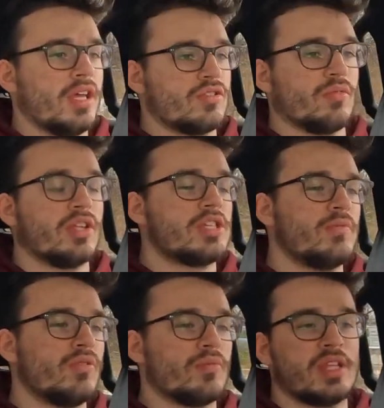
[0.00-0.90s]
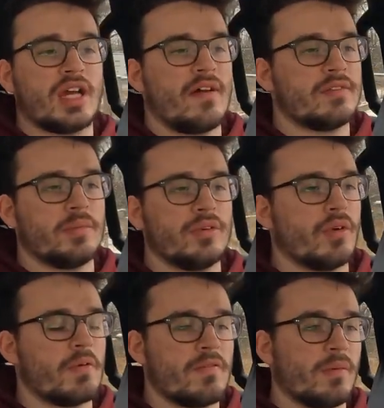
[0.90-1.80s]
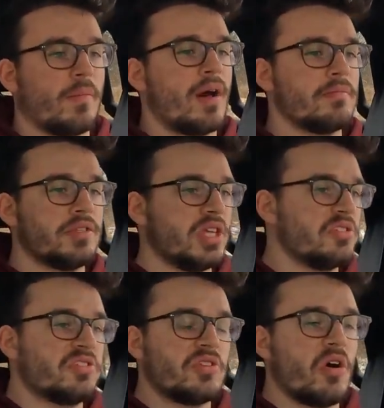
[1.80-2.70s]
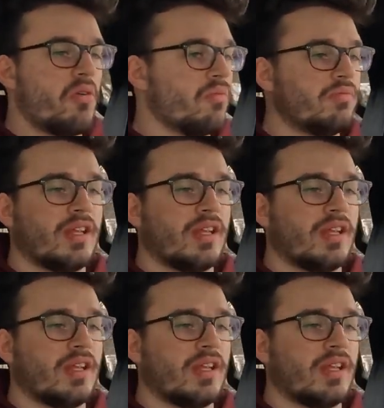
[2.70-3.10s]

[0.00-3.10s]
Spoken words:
It's really smooth, really comfortable going over bumps in snow.